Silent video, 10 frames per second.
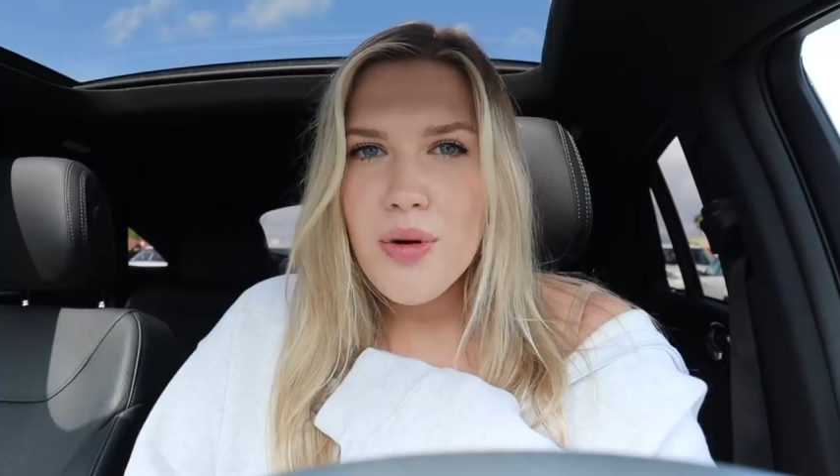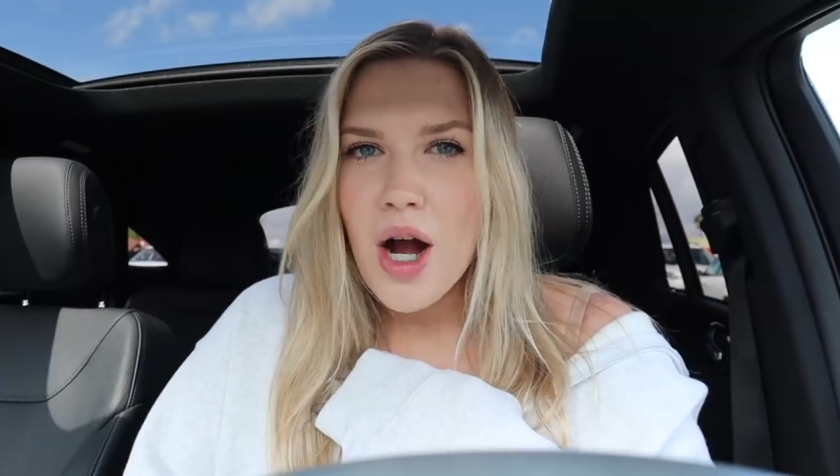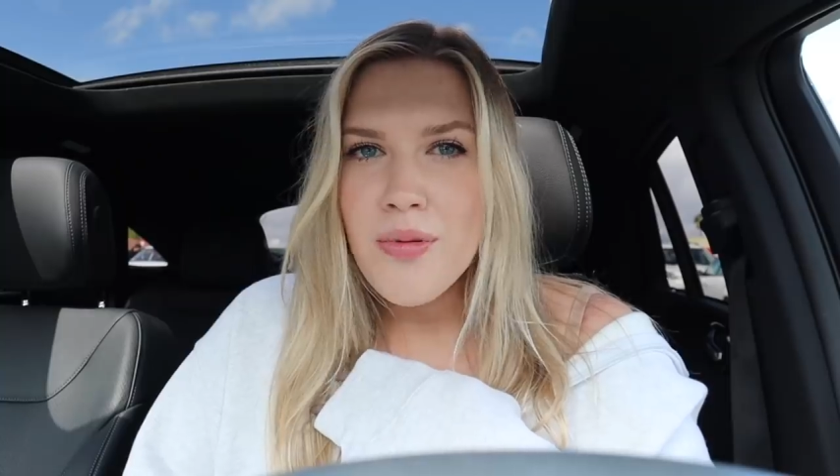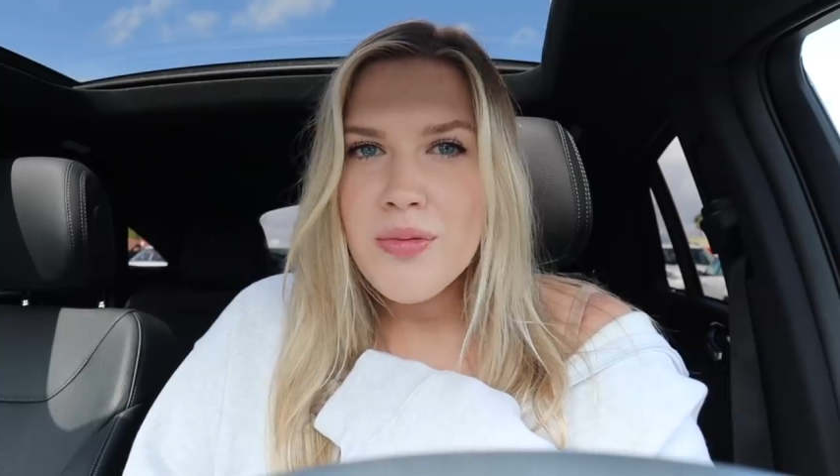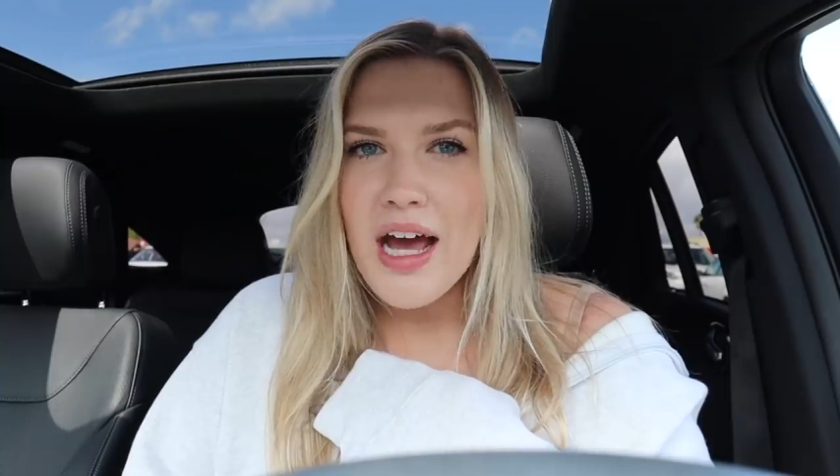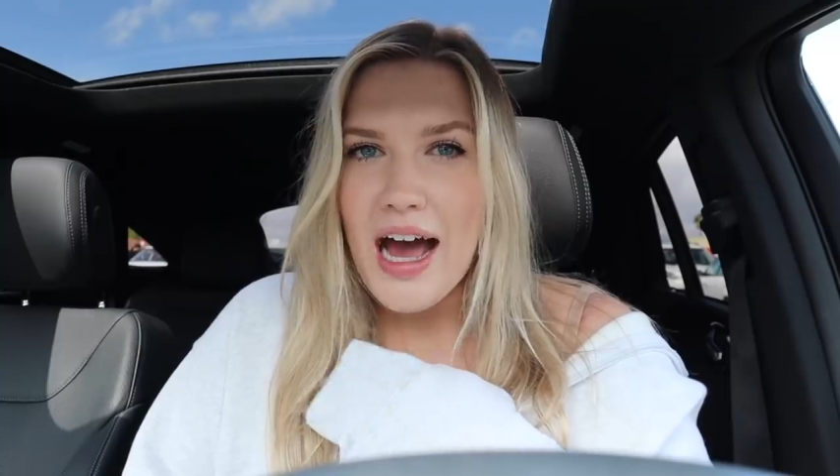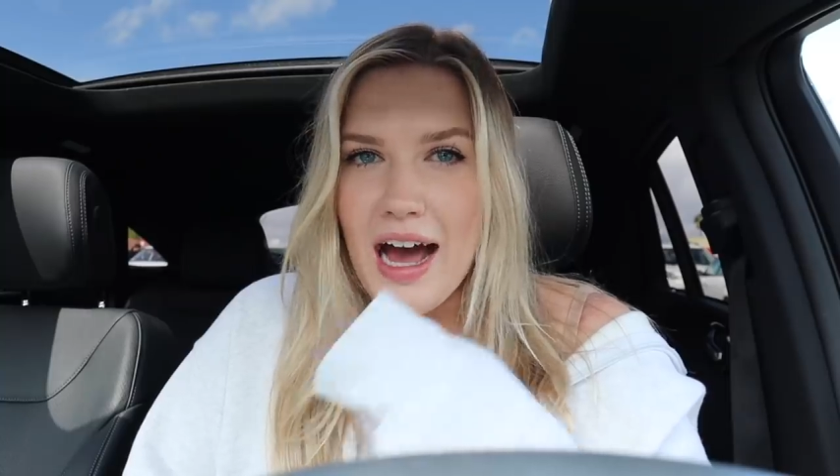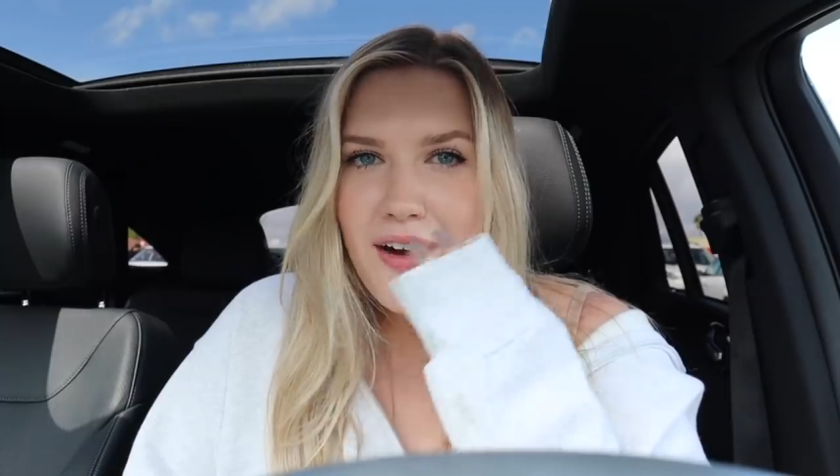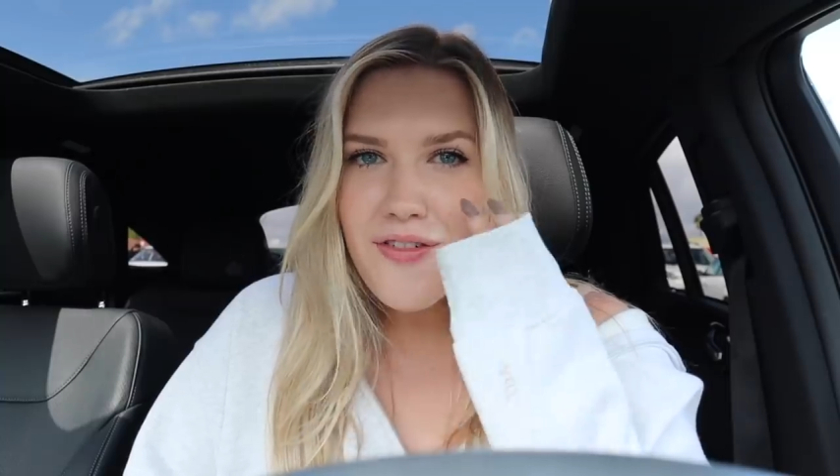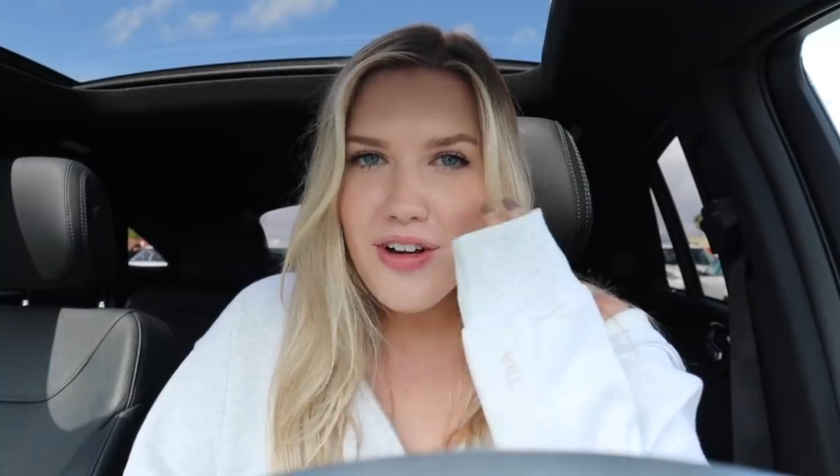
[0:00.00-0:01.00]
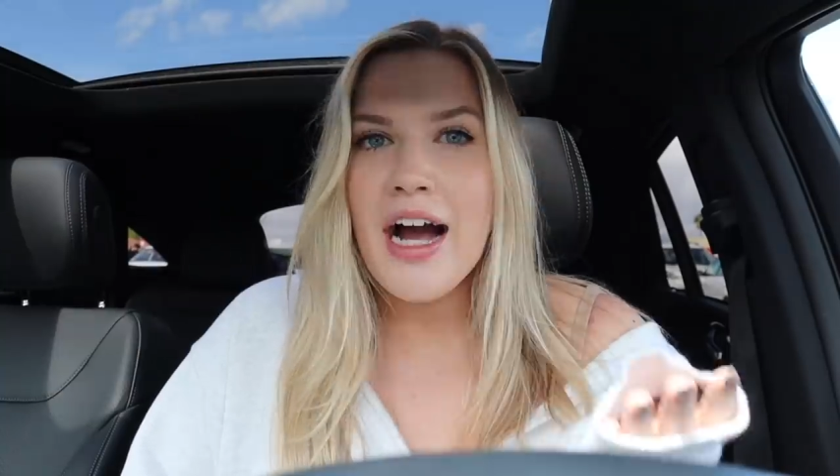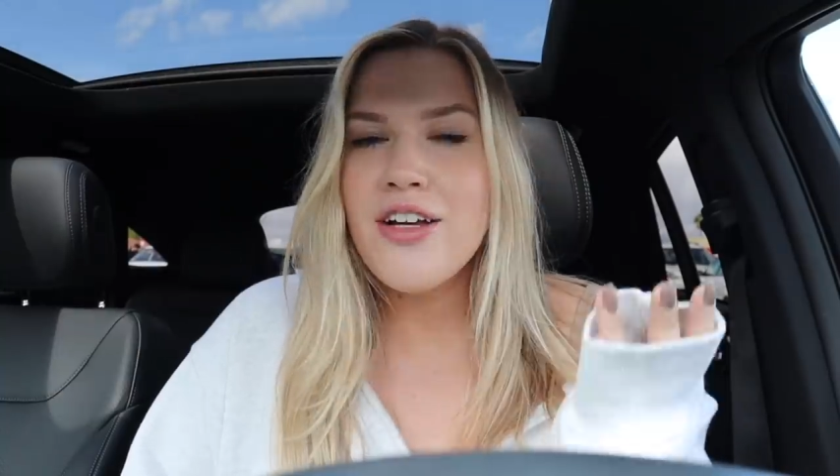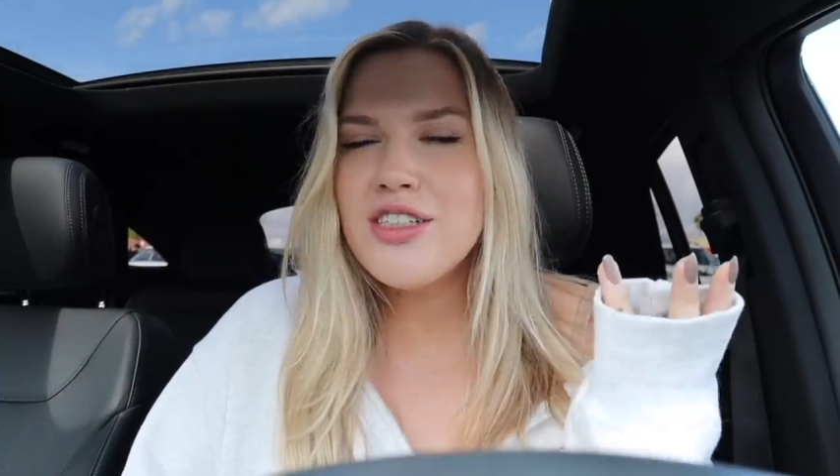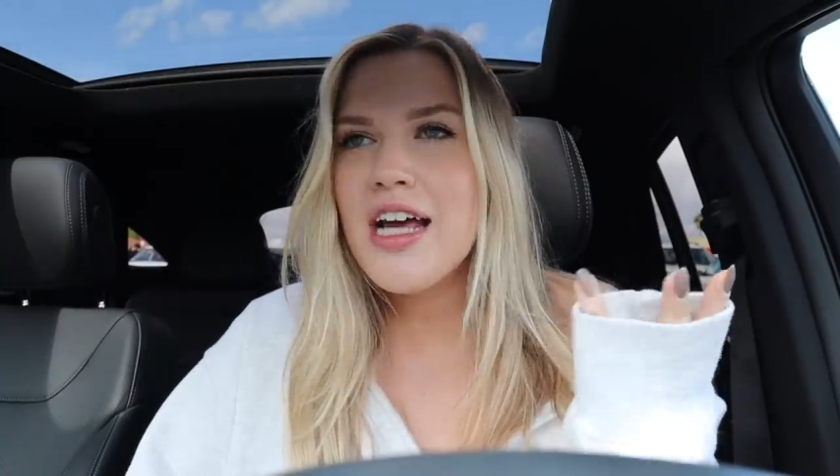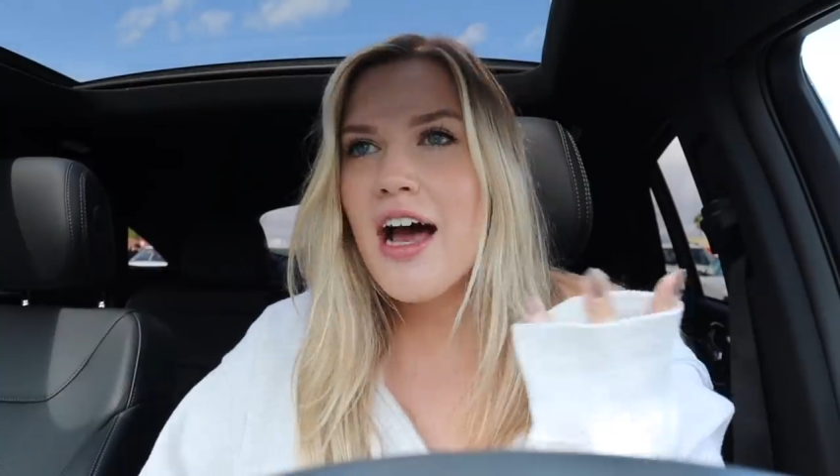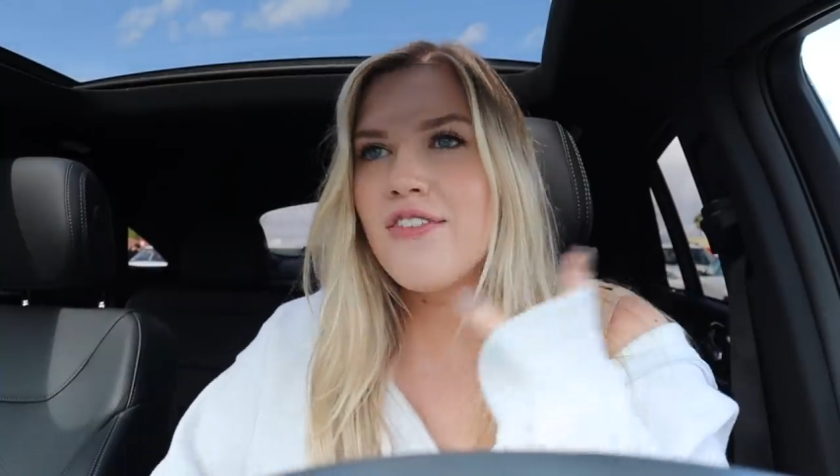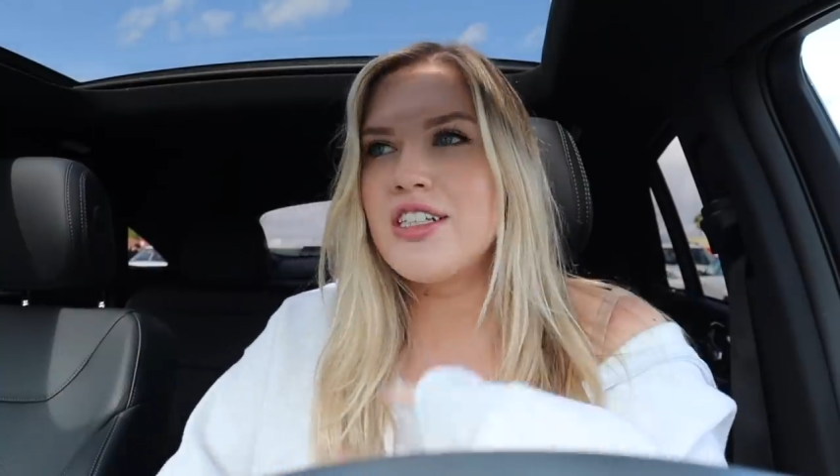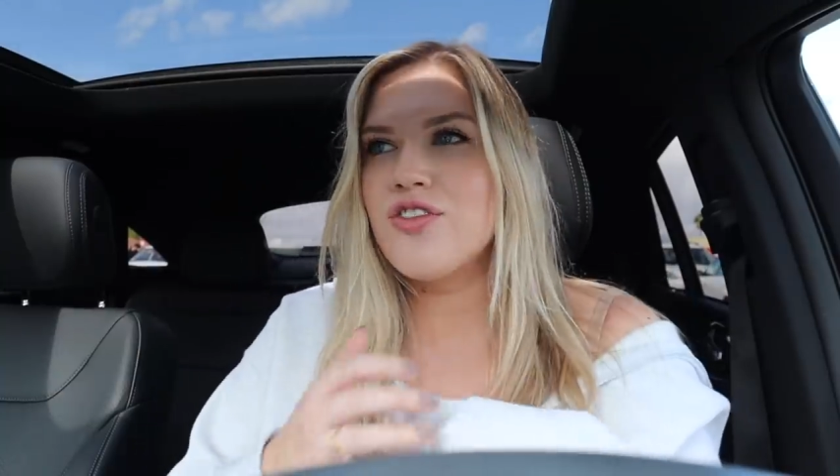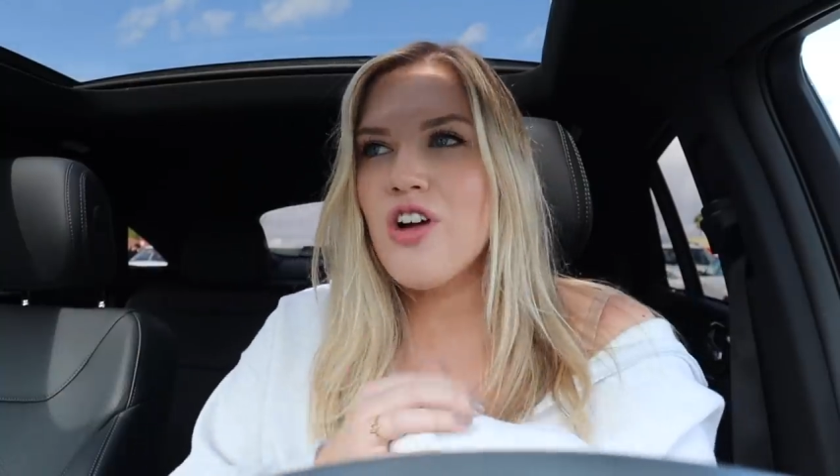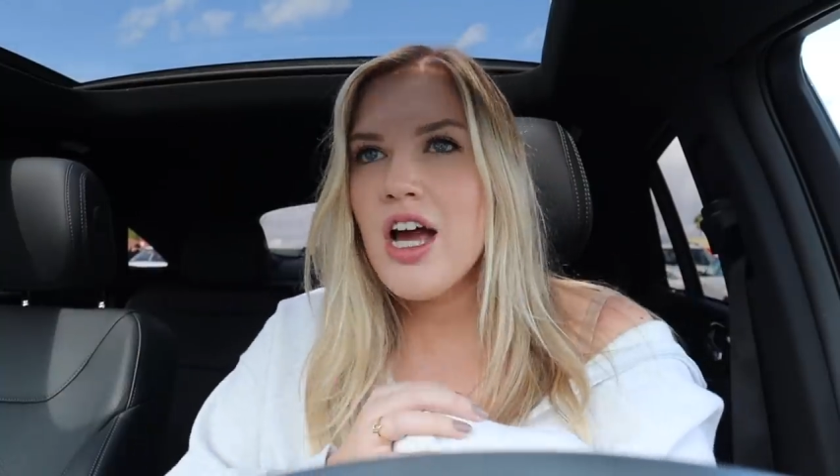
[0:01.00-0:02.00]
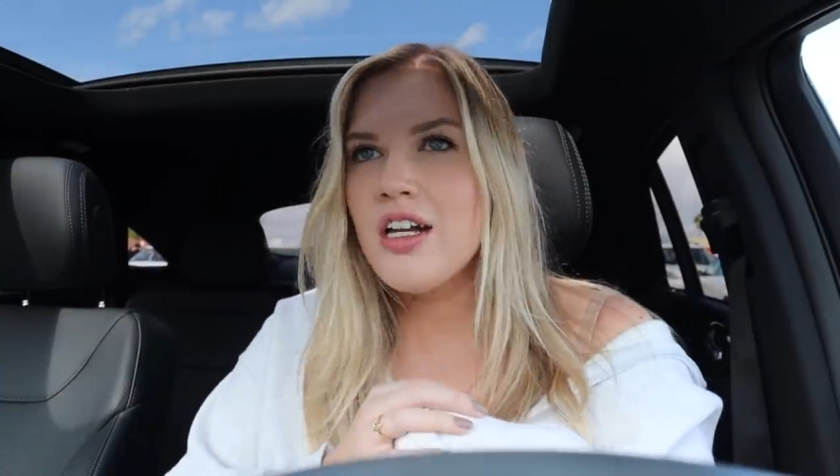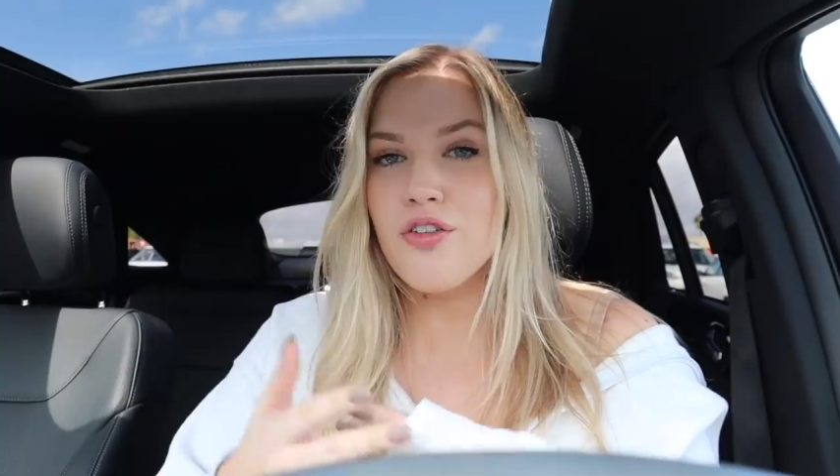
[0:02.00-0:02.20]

problem to have. I used to have this friend,